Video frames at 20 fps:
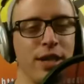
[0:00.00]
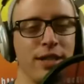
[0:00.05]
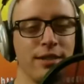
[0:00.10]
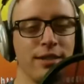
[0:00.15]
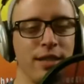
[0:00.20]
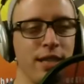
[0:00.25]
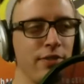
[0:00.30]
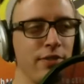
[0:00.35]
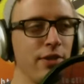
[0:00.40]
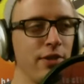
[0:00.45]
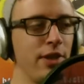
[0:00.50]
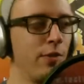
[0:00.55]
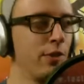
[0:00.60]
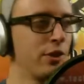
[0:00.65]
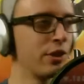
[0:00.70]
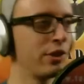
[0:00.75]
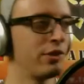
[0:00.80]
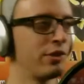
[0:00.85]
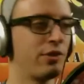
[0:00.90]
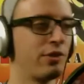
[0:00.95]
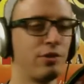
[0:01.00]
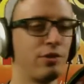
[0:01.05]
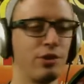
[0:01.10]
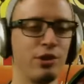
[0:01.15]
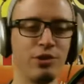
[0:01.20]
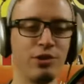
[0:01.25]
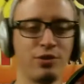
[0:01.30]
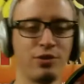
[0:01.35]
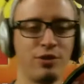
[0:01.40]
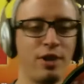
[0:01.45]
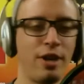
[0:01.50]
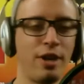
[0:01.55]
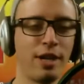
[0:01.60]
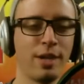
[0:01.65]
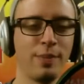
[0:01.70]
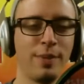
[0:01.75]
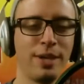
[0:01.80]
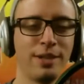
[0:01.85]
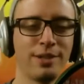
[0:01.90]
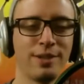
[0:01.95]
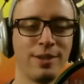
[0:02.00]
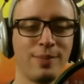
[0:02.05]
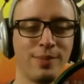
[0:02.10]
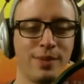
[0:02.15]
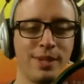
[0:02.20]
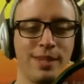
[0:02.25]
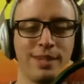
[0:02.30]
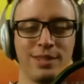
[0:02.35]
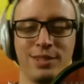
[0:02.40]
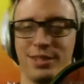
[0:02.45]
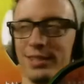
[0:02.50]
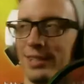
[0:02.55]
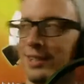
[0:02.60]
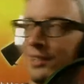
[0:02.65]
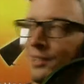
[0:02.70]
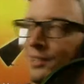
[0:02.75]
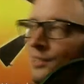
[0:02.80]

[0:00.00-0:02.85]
TV where she's talking about something and she goes,